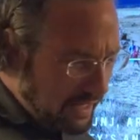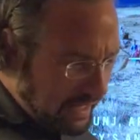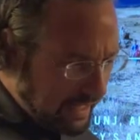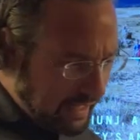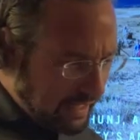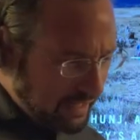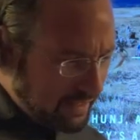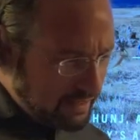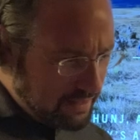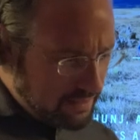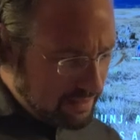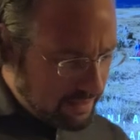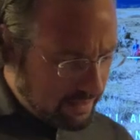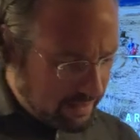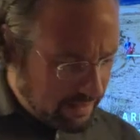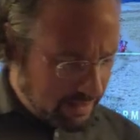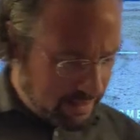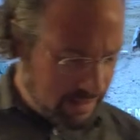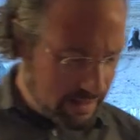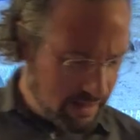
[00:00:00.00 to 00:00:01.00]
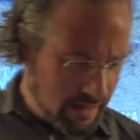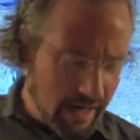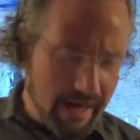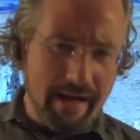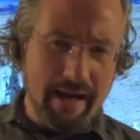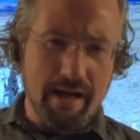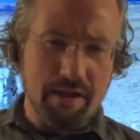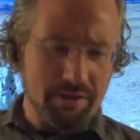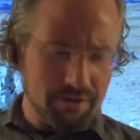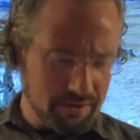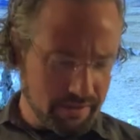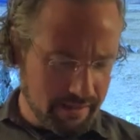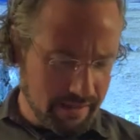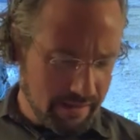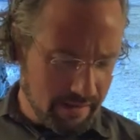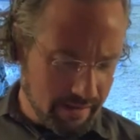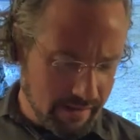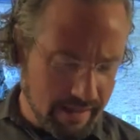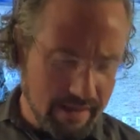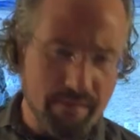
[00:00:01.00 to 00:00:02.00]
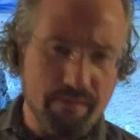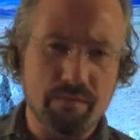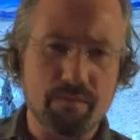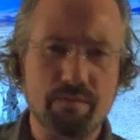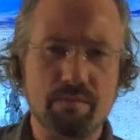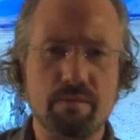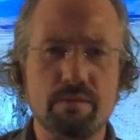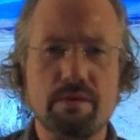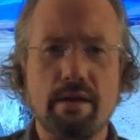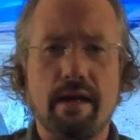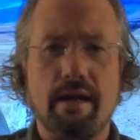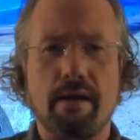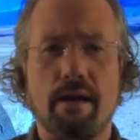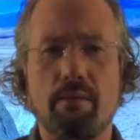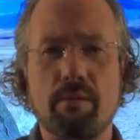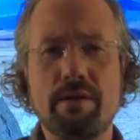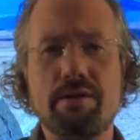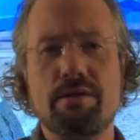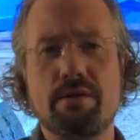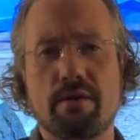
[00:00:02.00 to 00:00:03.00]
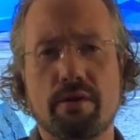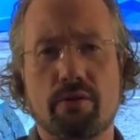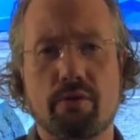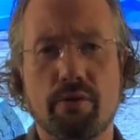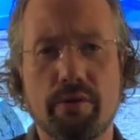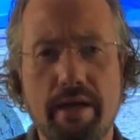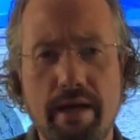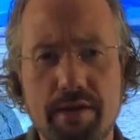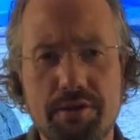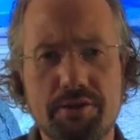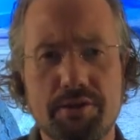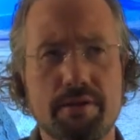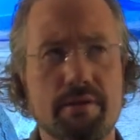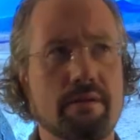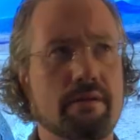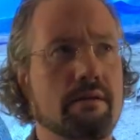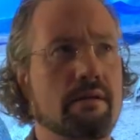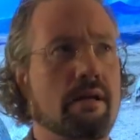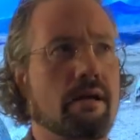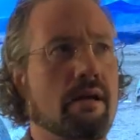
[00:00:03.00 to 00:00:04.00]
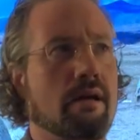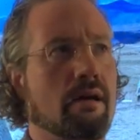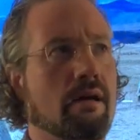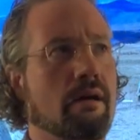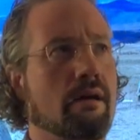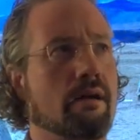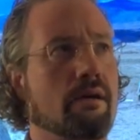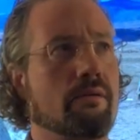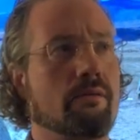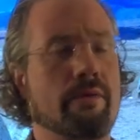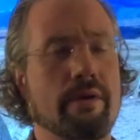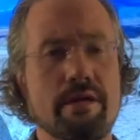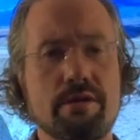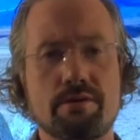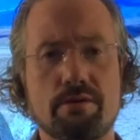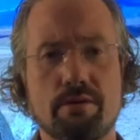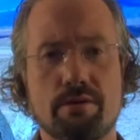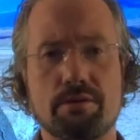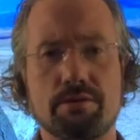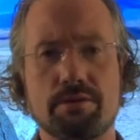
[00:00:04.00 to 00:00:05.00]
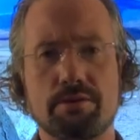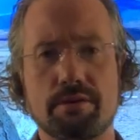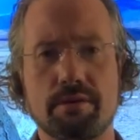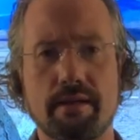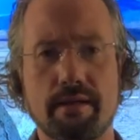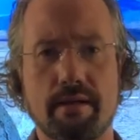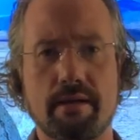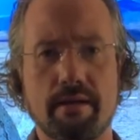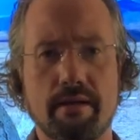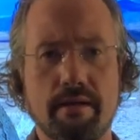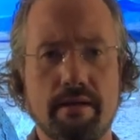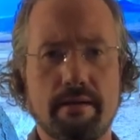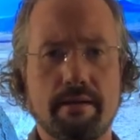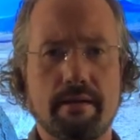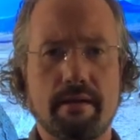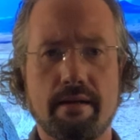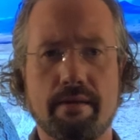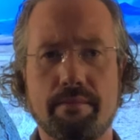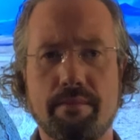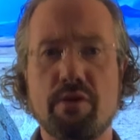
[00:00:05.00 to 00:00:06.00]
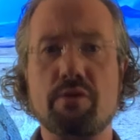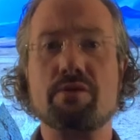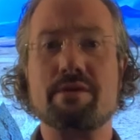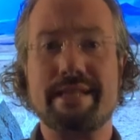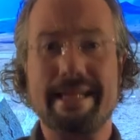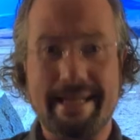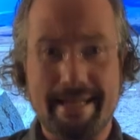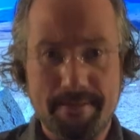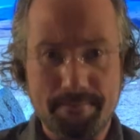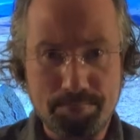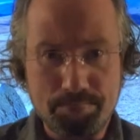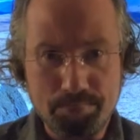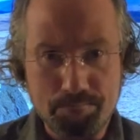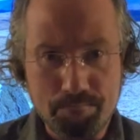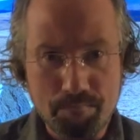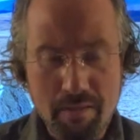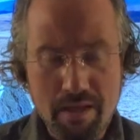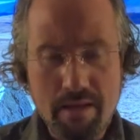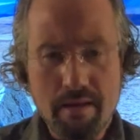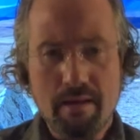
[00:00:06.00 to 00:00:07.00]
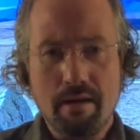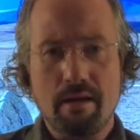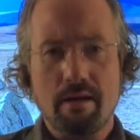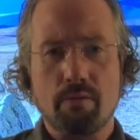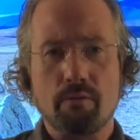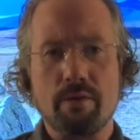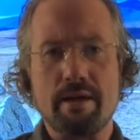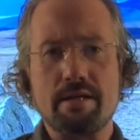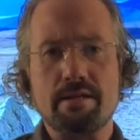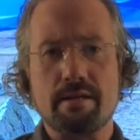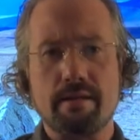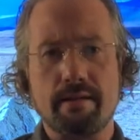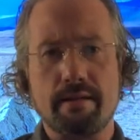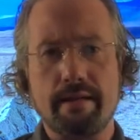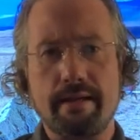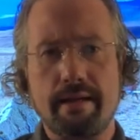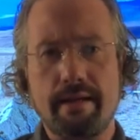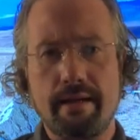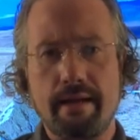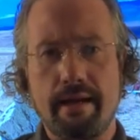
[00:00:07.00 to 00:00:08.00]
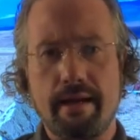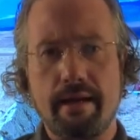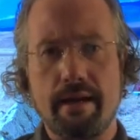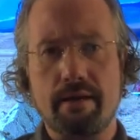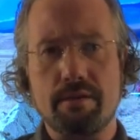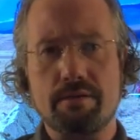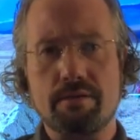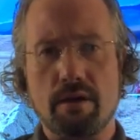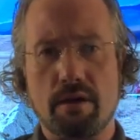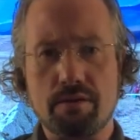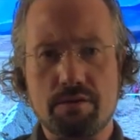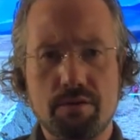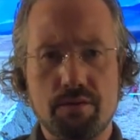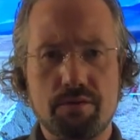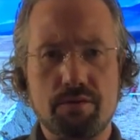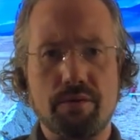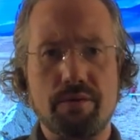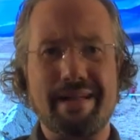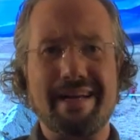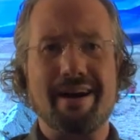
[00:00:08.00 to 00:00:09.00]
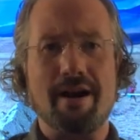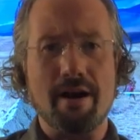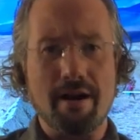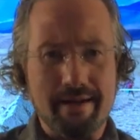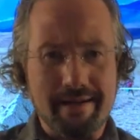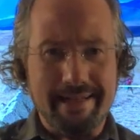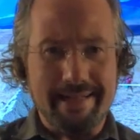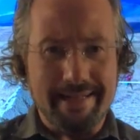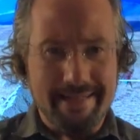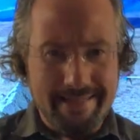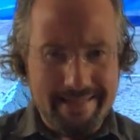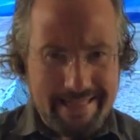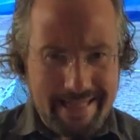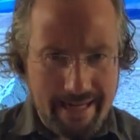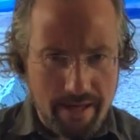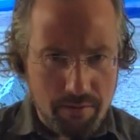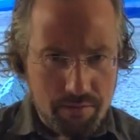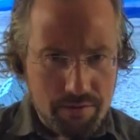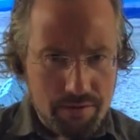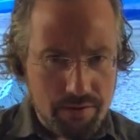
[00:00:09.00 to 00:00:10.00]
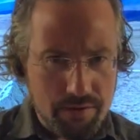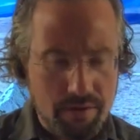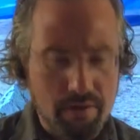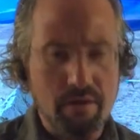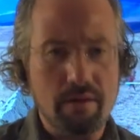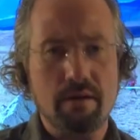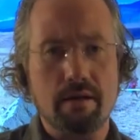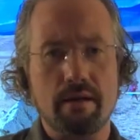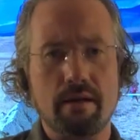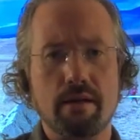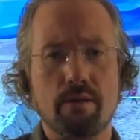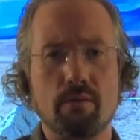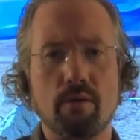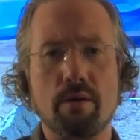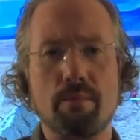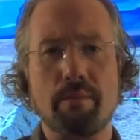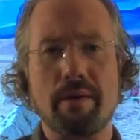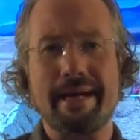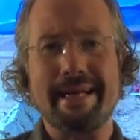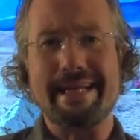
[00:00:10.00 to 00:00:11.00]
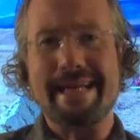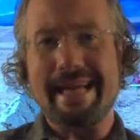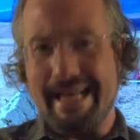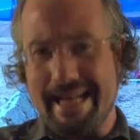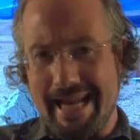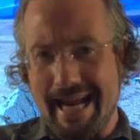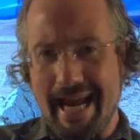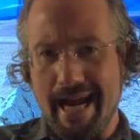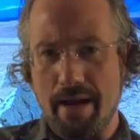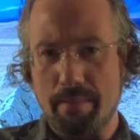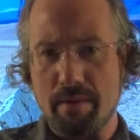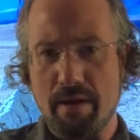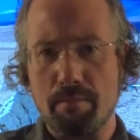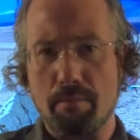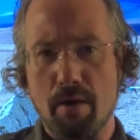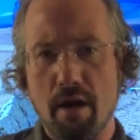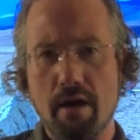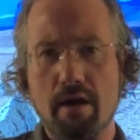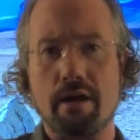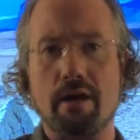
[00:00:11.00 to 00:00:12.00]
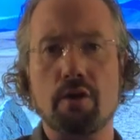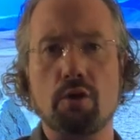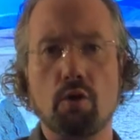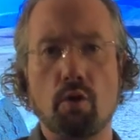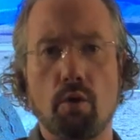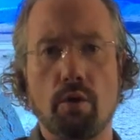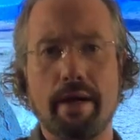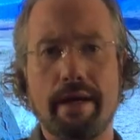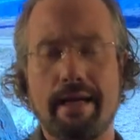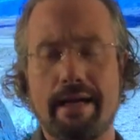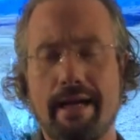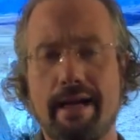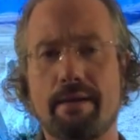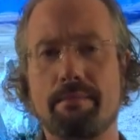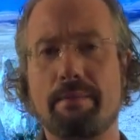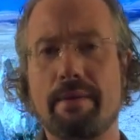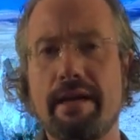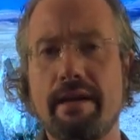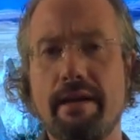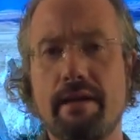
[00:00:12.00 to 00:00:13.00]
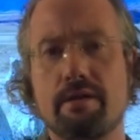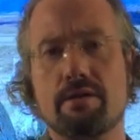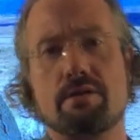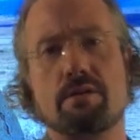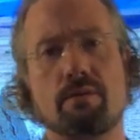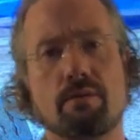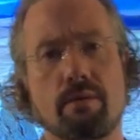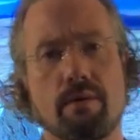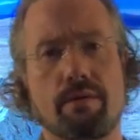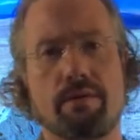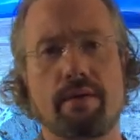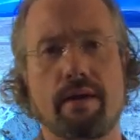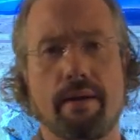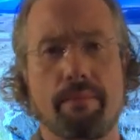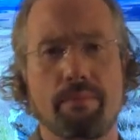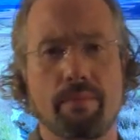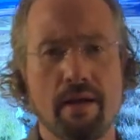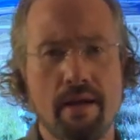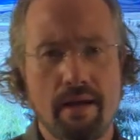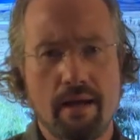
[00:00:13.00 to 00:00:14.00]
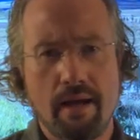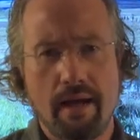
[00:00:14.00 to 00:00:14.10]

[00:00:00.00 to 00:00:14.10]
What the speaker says: And I went to the Creation Research Museum recently, and also to the Ark Encounter run by Ken Ham and Mark Loy, and had meetings with them.